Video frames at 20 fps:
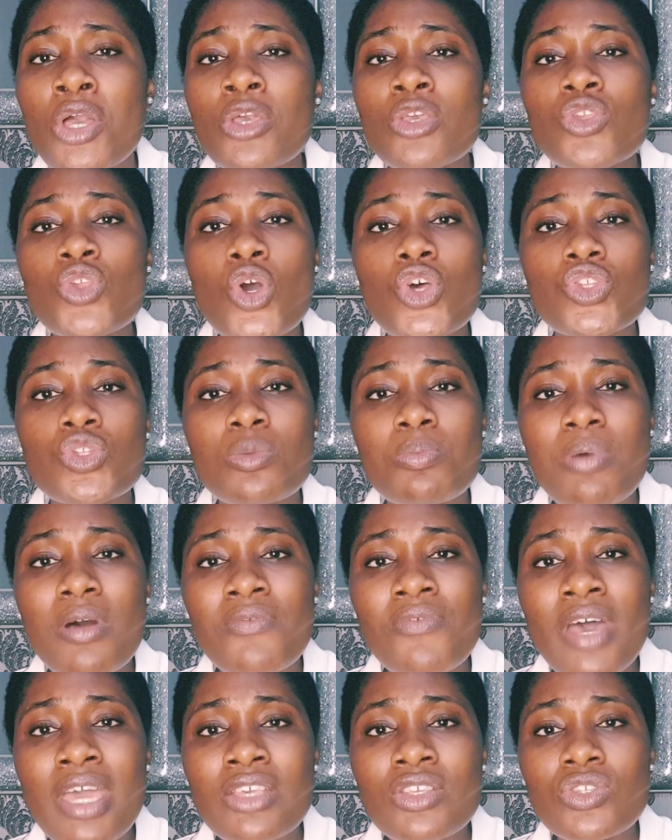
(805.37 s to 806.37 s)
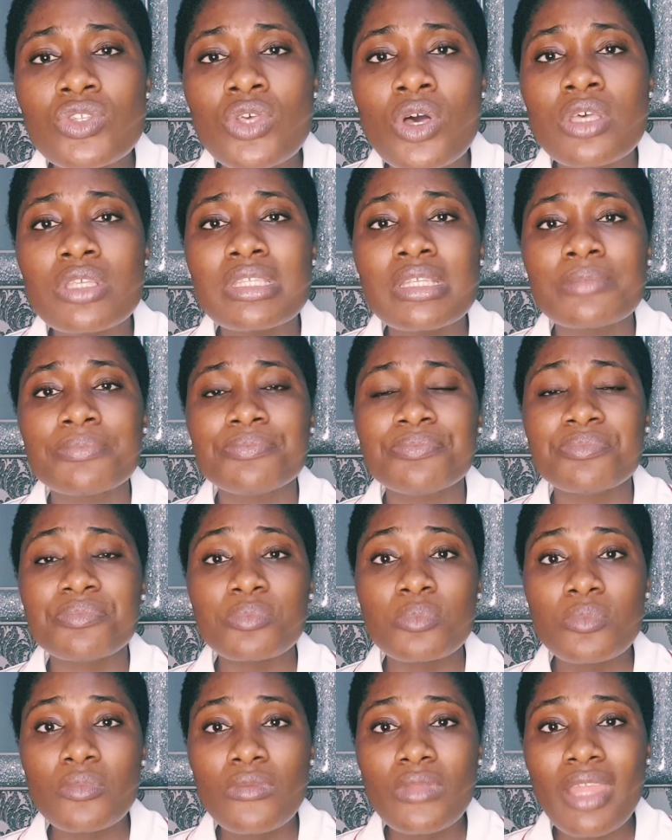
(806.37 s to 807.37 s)
Your supervisors
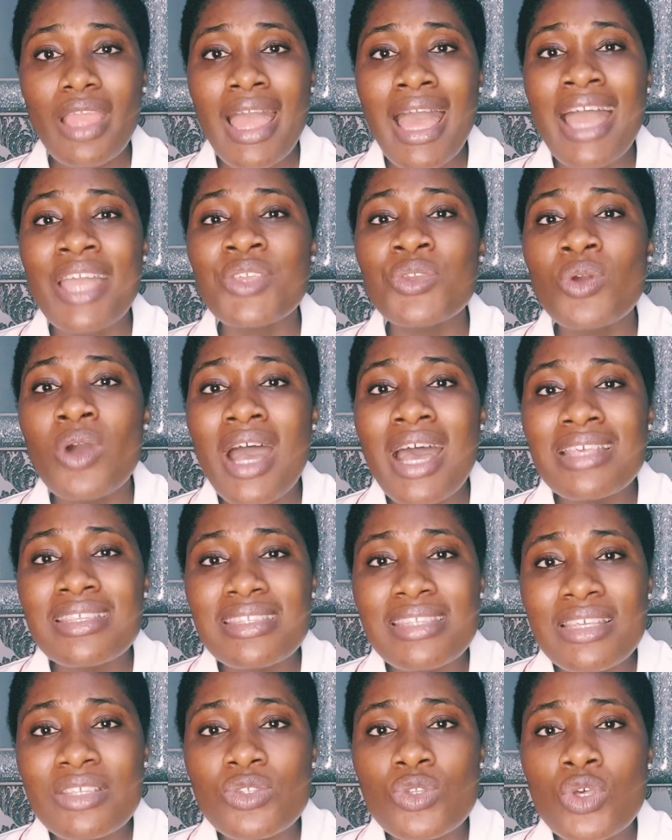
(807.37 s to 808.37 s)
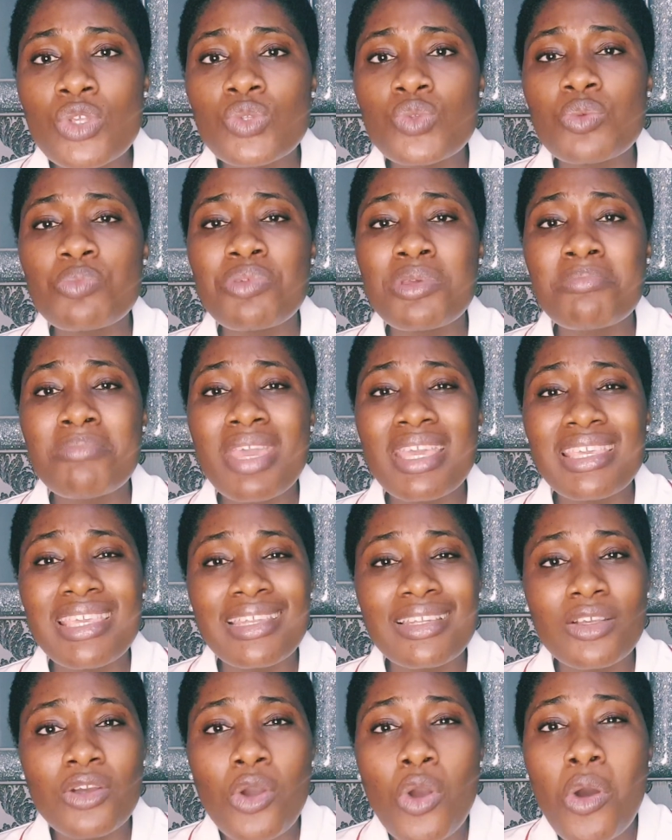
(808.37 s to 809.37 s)
and your assessors will be
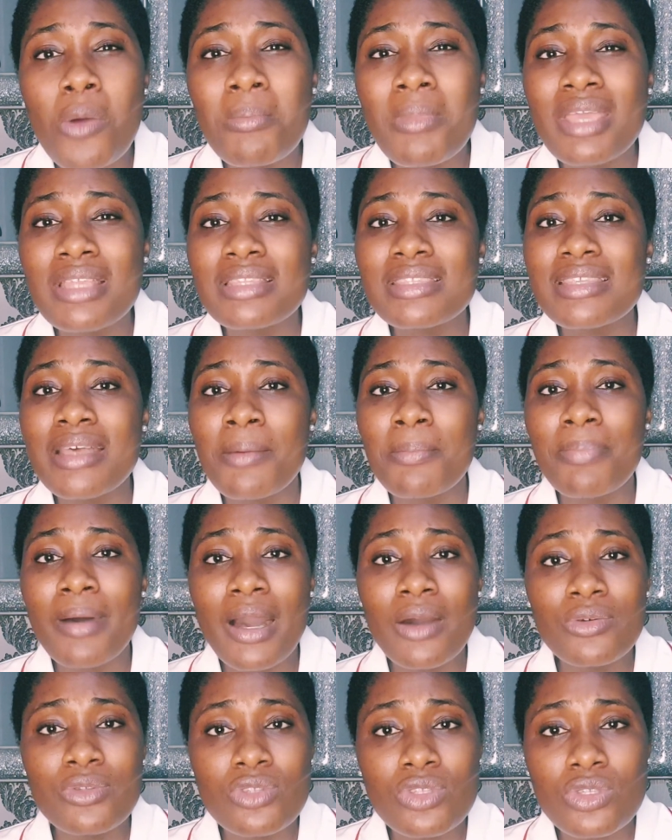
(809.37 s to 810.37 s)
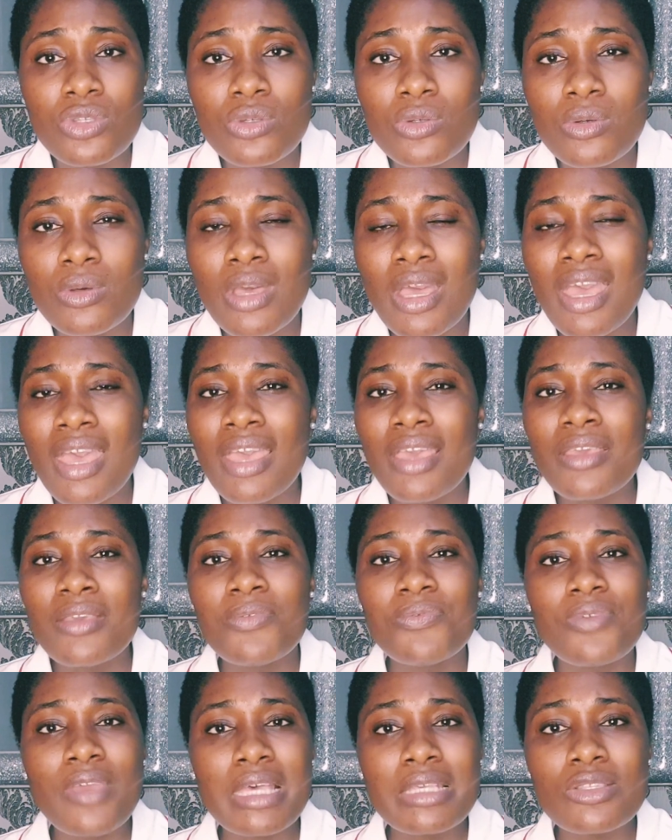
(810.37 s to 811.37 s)
making comments about you.
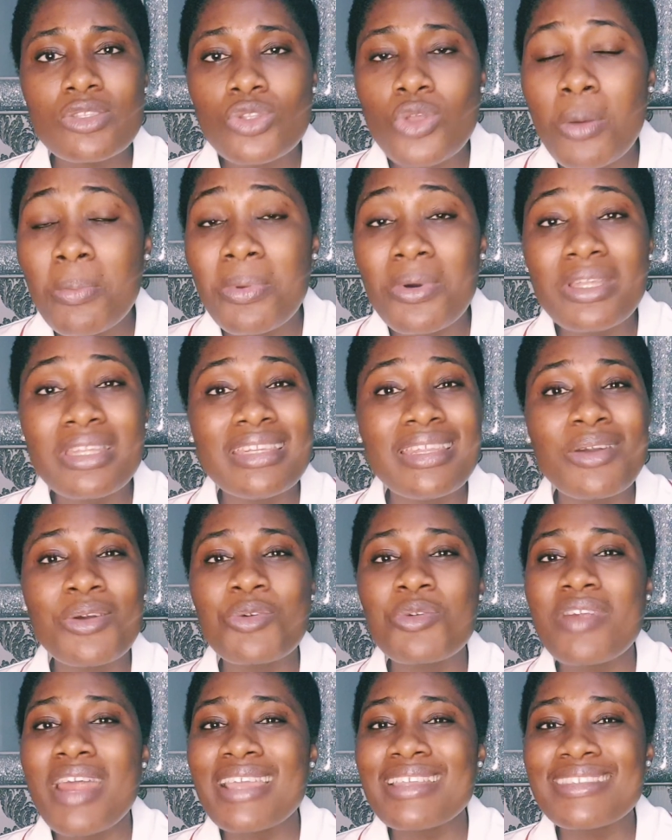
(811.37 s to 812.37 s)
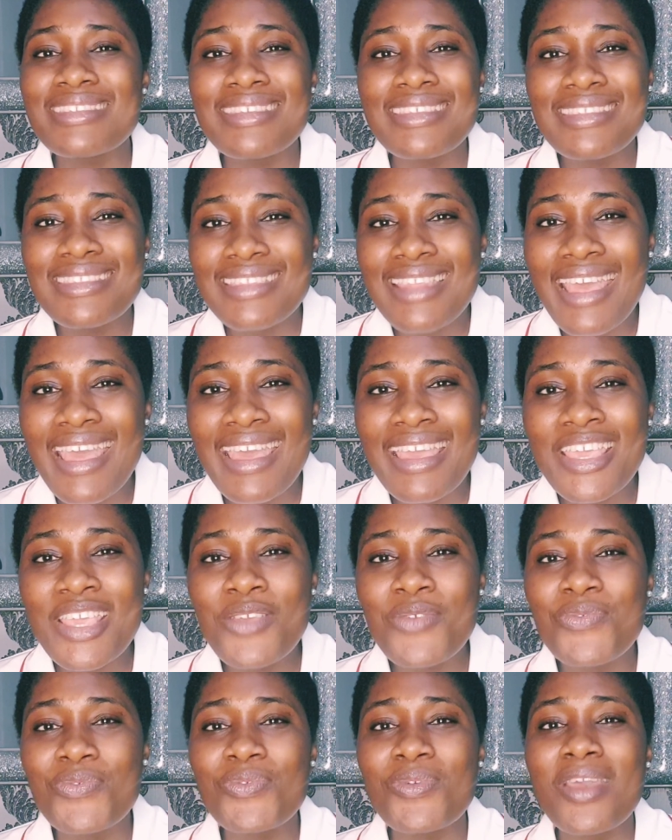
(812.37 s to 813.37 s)
If you are stubborn, they will write it there.
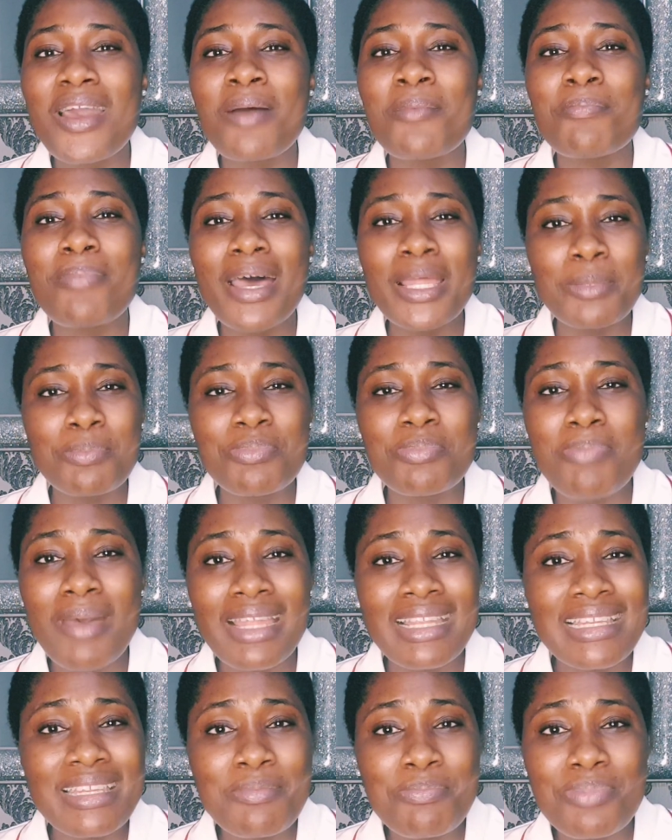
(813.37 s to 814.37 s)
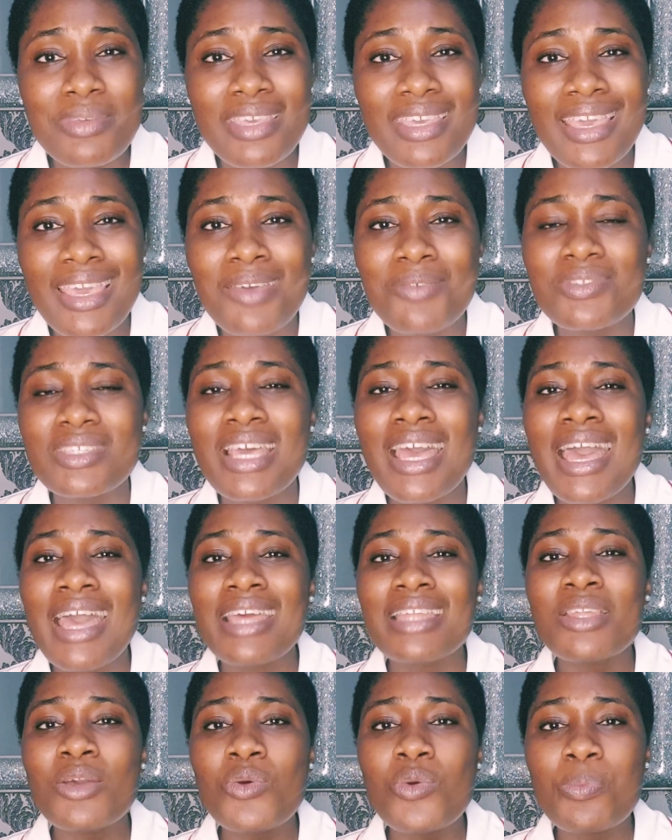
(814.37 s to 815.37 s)
If you are badly behaved,
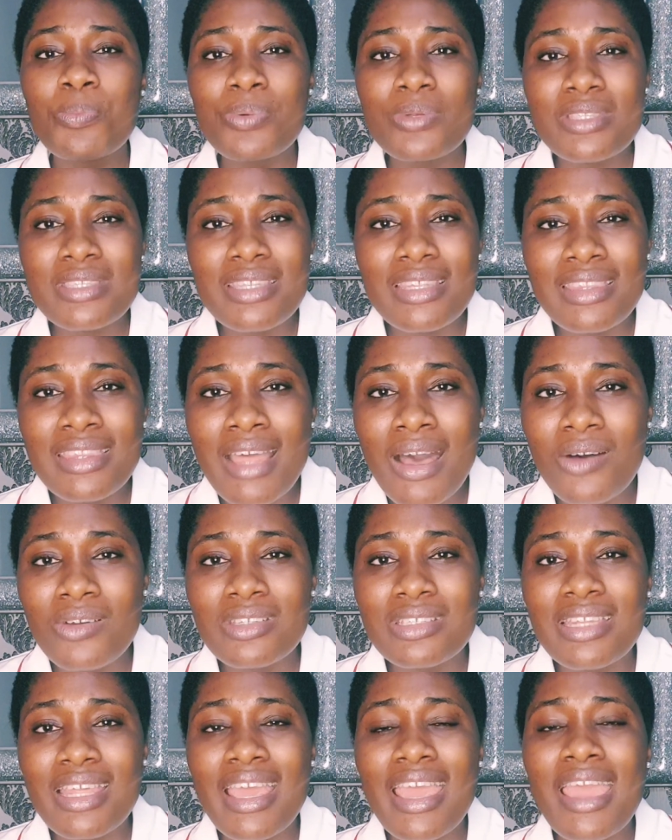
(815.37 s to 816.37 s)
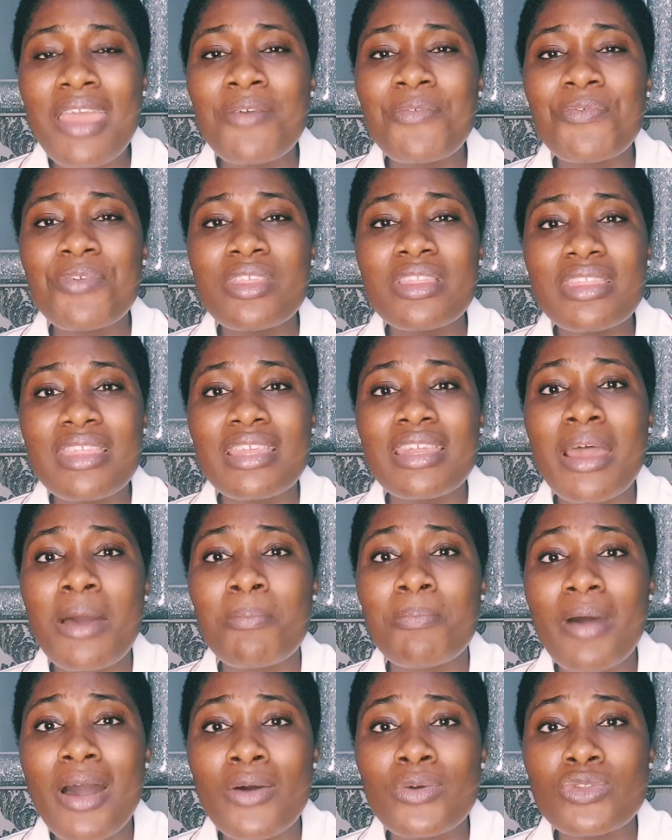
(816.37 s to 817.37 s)
they will put it down there. Everything
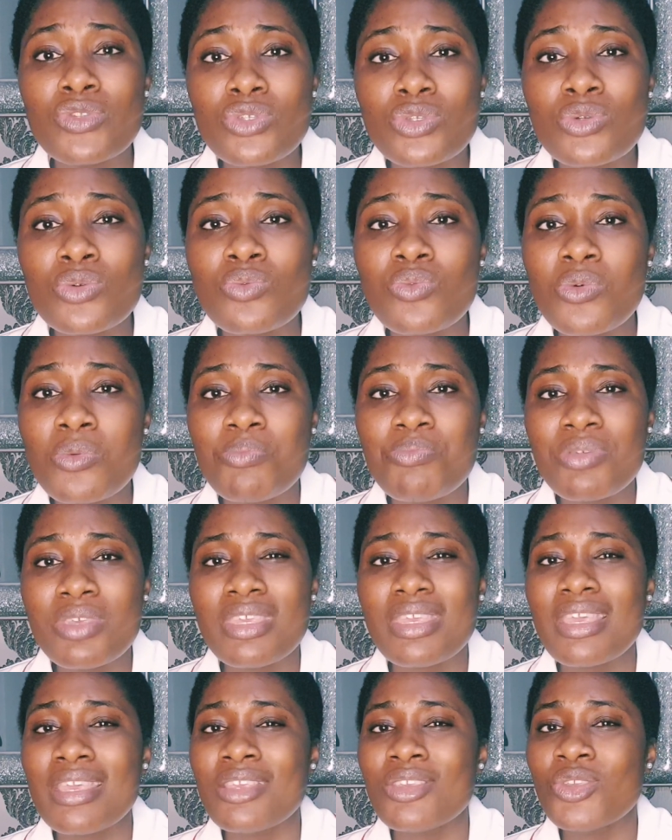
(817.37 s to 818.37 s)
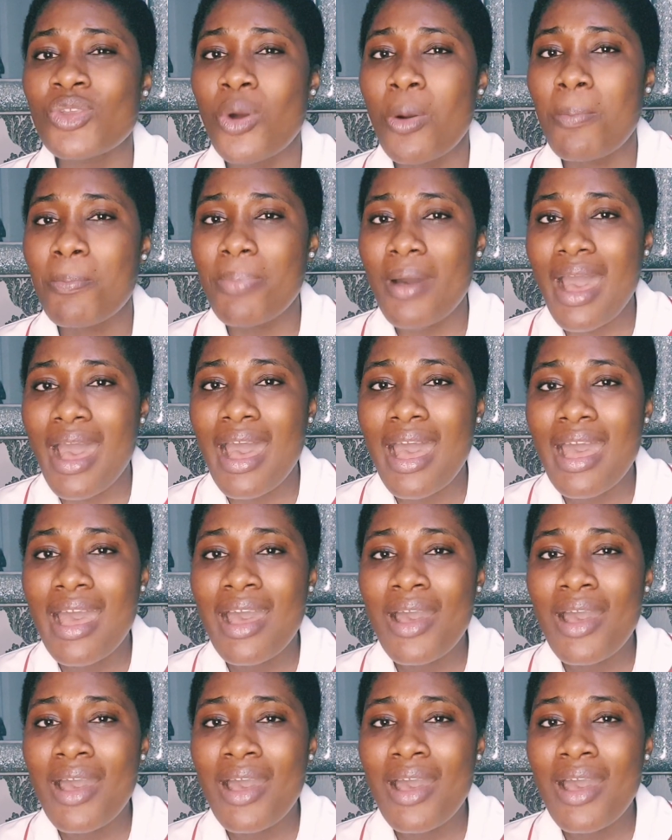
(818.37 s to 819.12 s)
about you will be in your part.